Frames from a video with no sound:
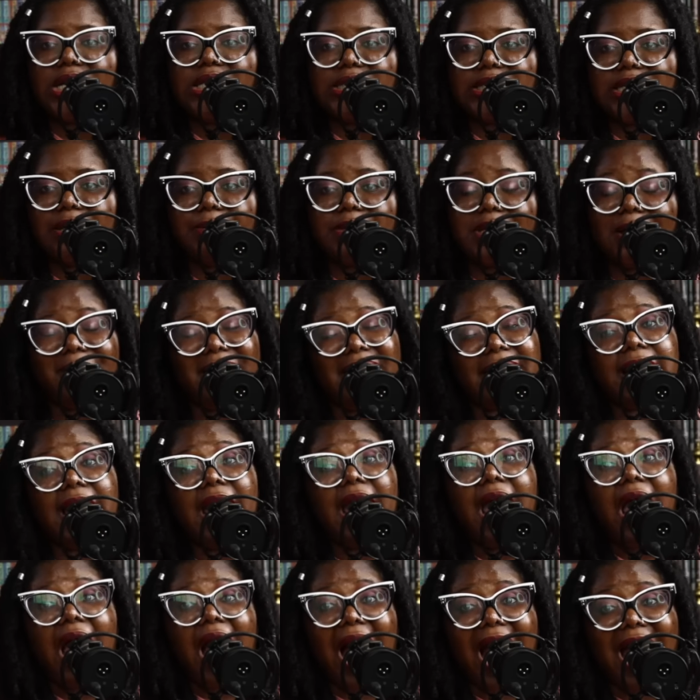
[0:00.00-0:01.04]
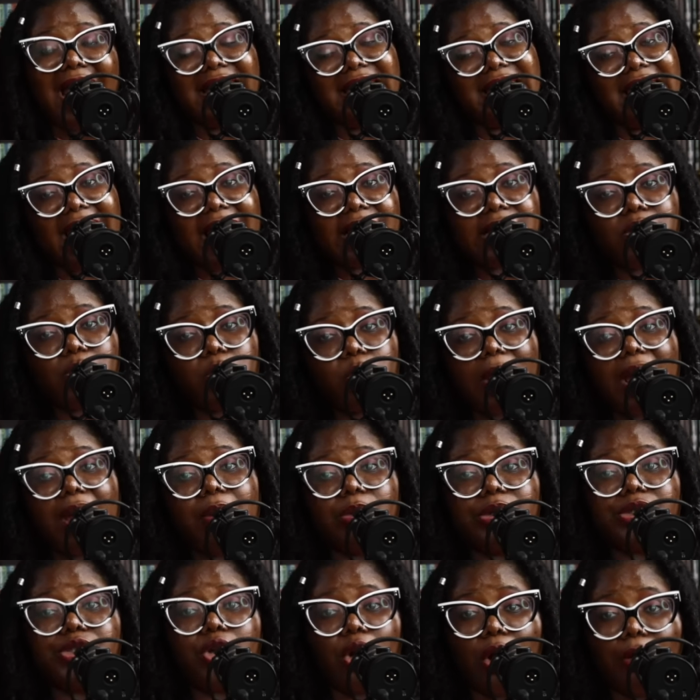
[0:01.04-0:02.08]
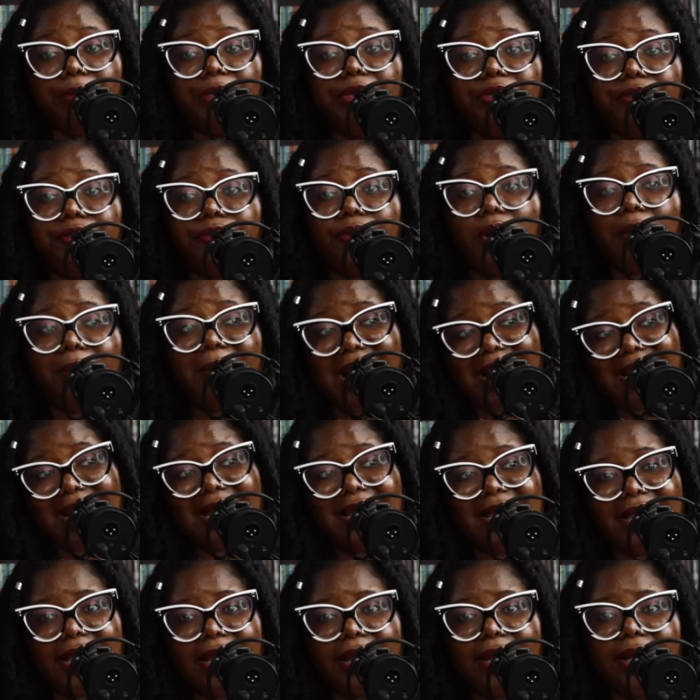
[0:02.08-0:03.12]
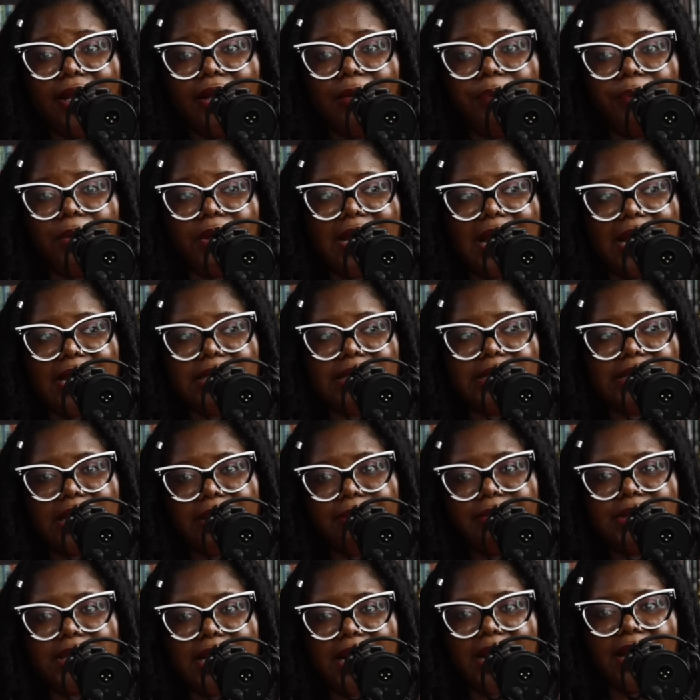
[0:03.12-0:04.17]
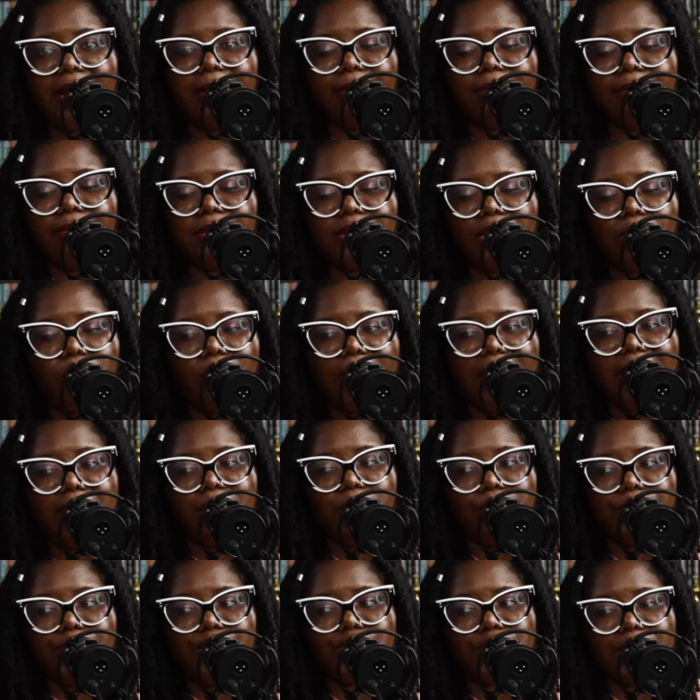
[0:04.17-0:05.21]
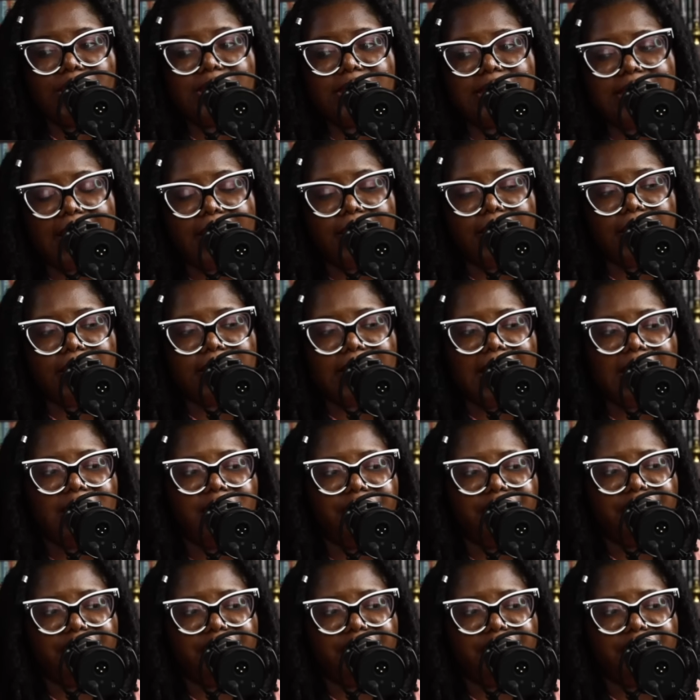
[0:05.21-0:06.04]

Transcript: the same time like i get where it was coming from and i get it but at the same time the way in which he said it and the